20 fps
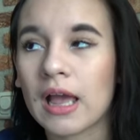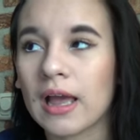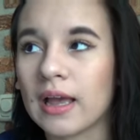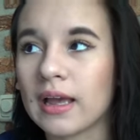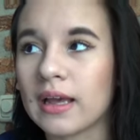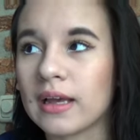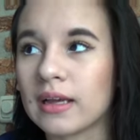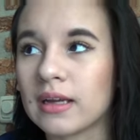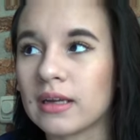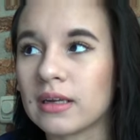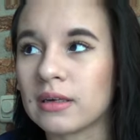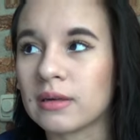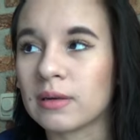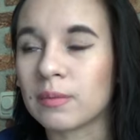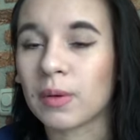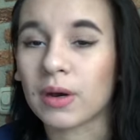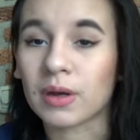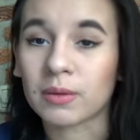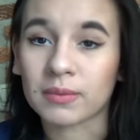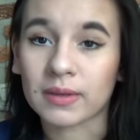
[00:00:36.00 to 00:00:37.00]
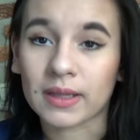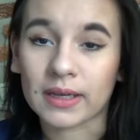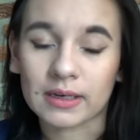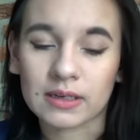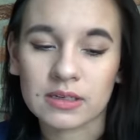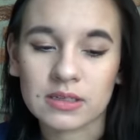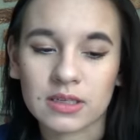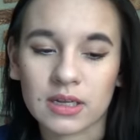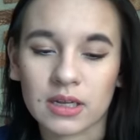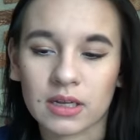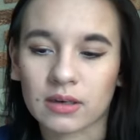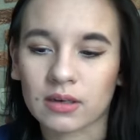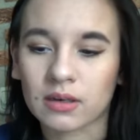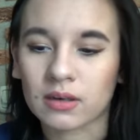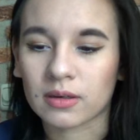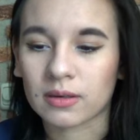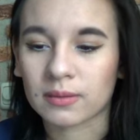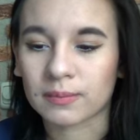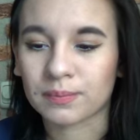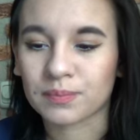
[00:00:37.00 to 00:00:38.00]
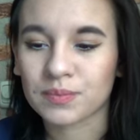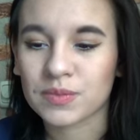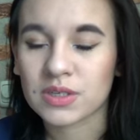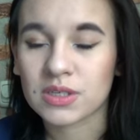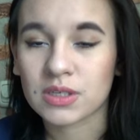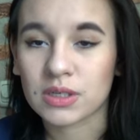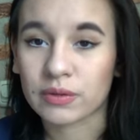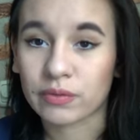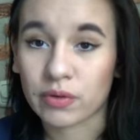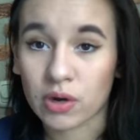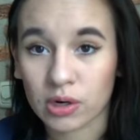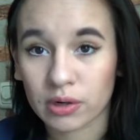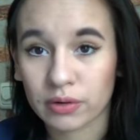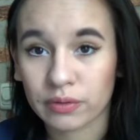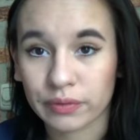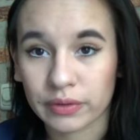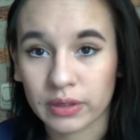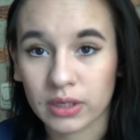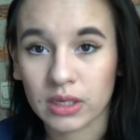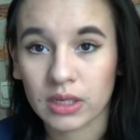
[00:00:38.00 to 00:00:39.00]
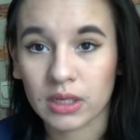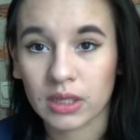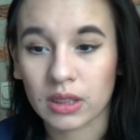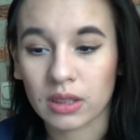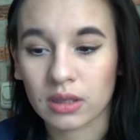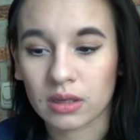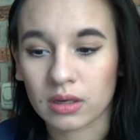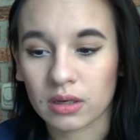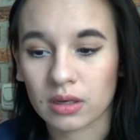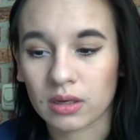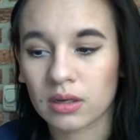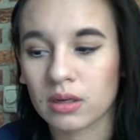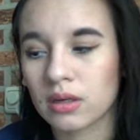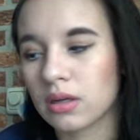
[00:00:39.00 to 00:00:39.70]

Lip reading: and the bottom line is that Steve Harvey, the